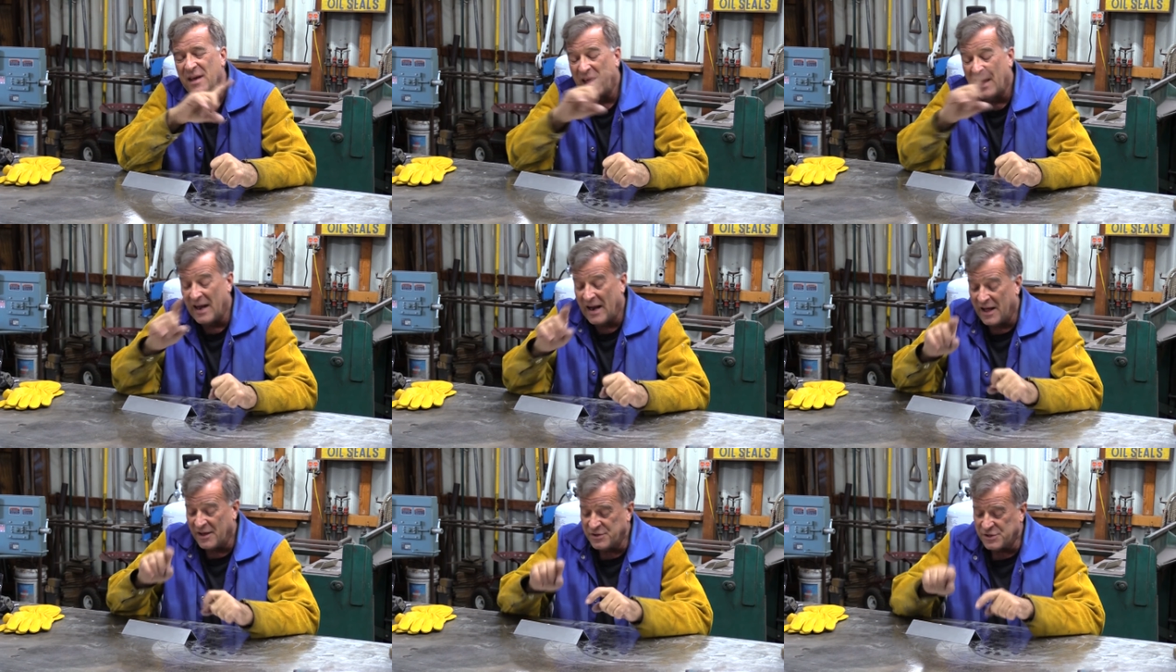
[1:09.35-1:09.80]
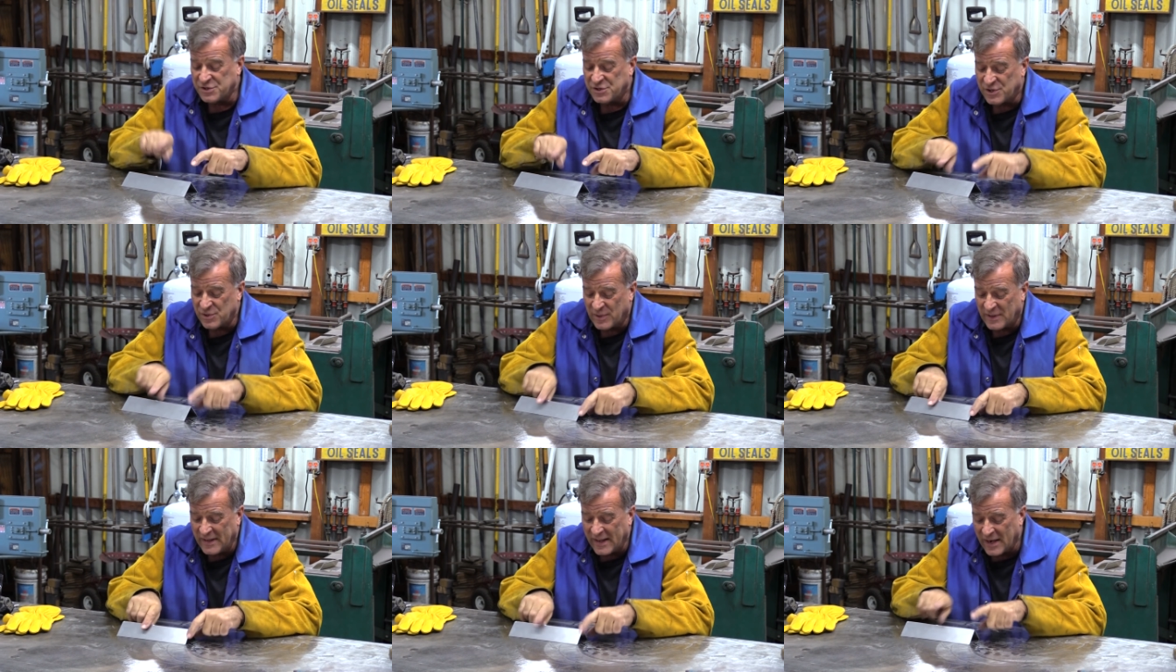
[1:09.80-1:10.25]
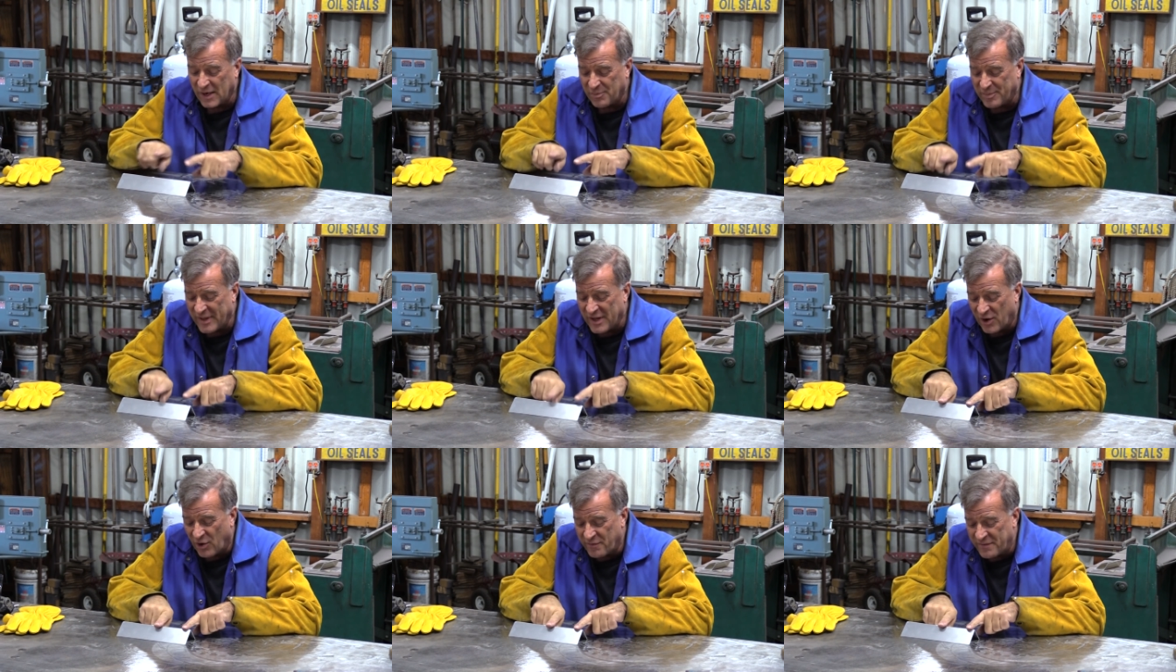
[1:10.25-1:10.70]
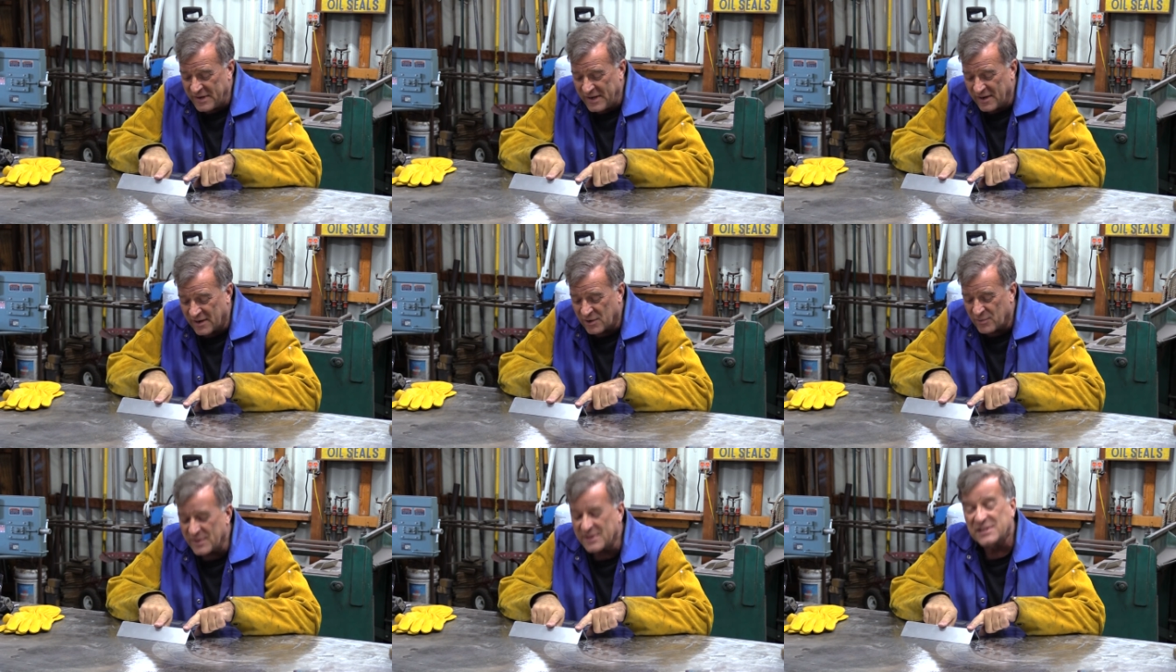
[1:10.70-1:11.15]
and I'll just do a little bit over
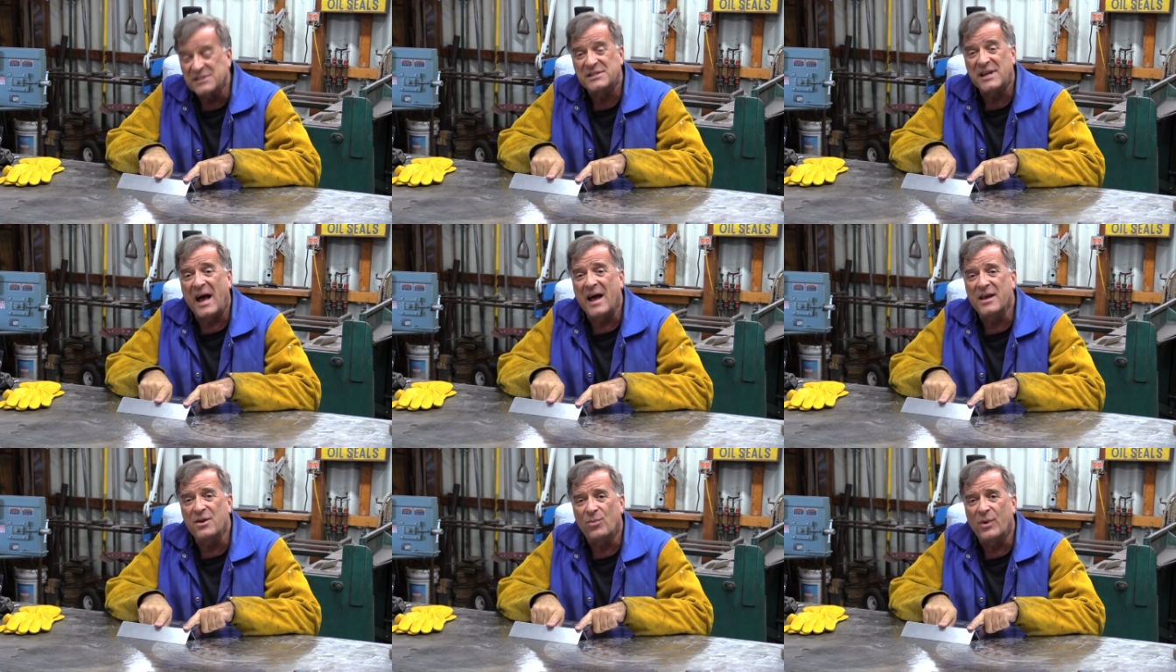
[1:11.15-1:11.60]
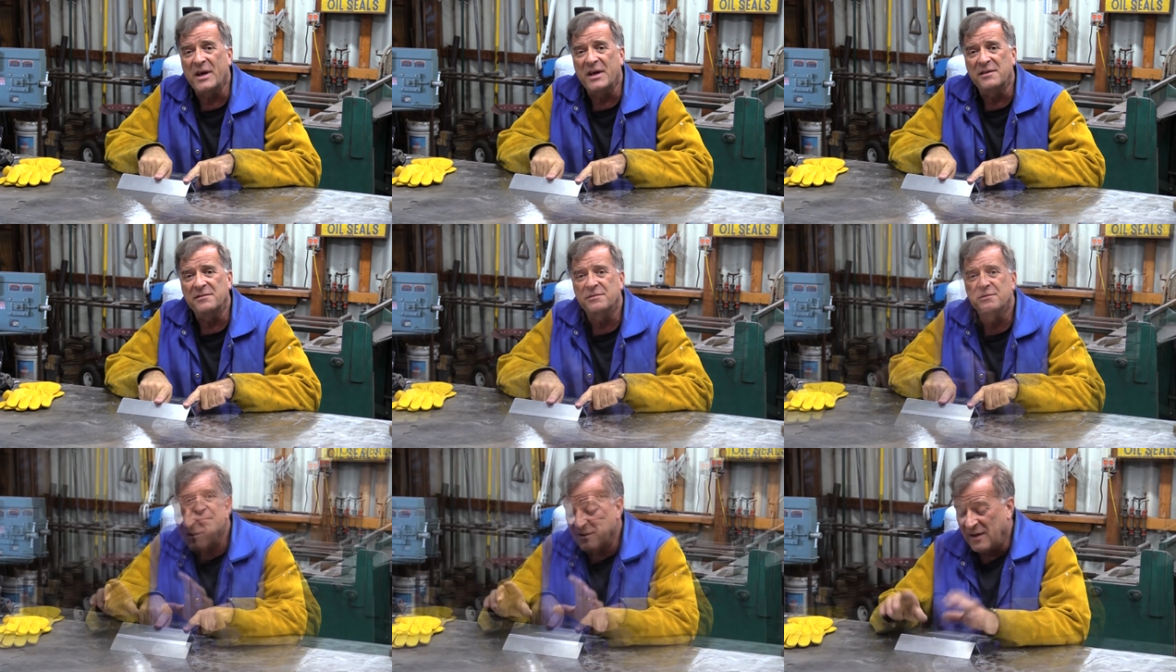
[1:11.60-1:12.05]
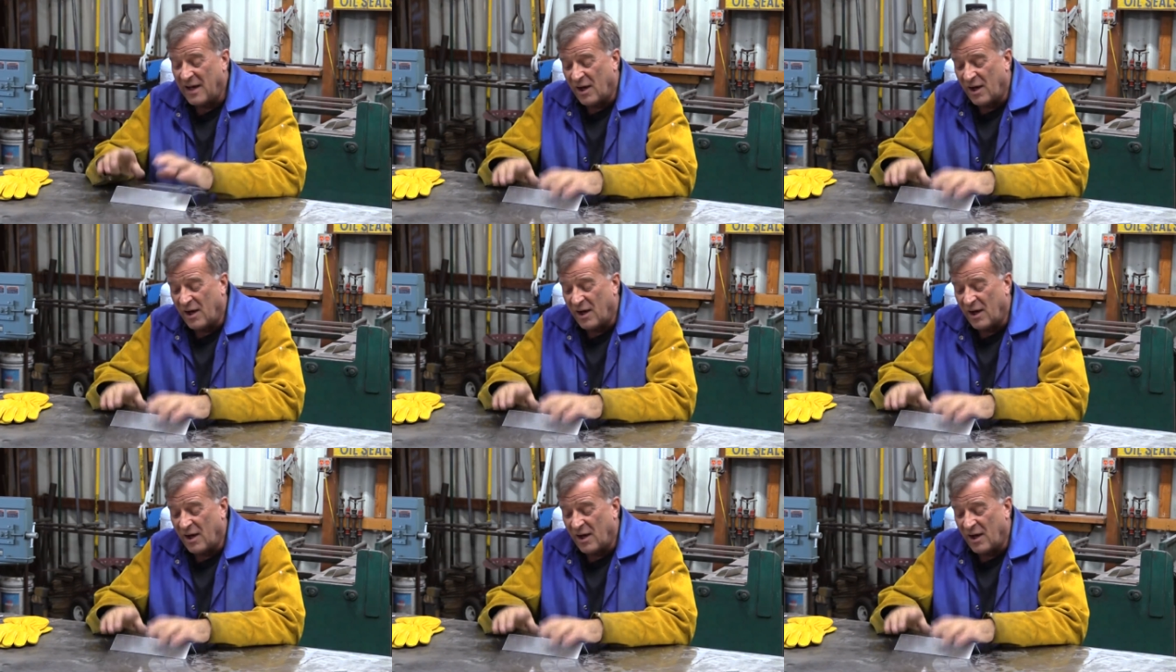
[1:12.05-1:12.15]
here with the sine wave.